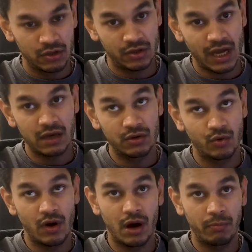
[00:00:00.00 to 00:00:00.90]
you can
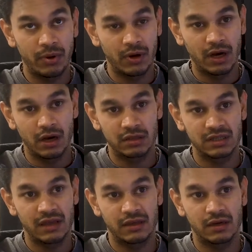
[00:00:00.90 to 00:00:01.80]
go up uh,
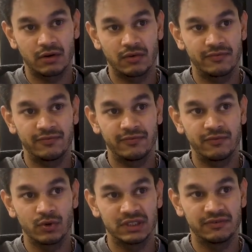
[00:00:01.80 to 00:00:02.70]
to I think around
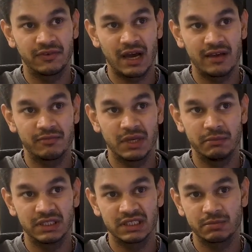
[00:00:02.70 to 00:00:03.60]
45
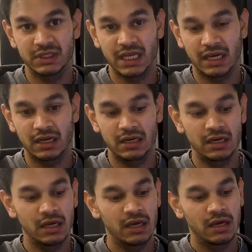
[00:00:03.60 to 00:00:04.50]
millimeters per
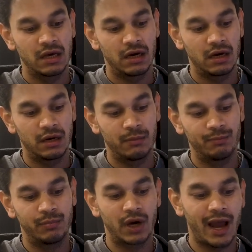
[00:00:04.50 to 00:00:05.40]
second
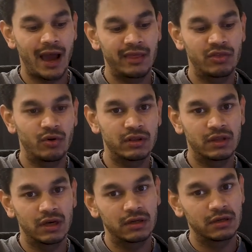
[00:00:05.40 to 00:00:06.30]
um, but I
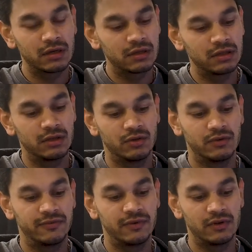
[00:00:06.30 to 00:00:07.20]
thought that you
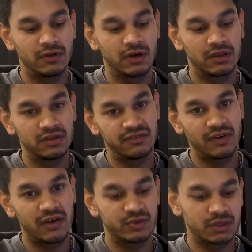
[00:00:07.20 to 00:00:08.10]
know uh,
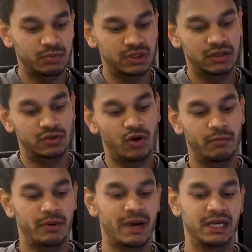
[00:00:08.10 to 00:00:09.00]
35 was a pretty good
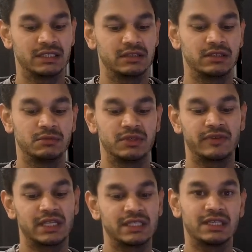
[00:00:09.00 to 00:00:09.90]
compromise in terms
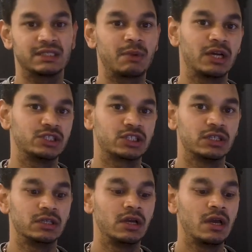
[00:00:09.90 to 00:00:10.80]
of getting
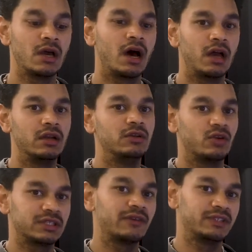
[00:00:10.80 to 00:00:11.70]
expansion and
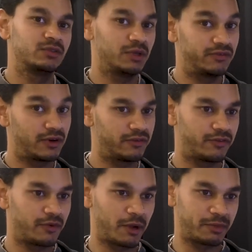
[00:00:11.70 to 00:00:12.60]
not having to wait
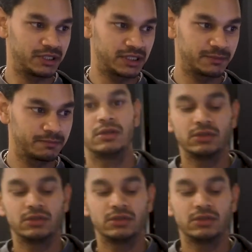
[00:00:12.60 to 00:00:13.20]
forever for my prints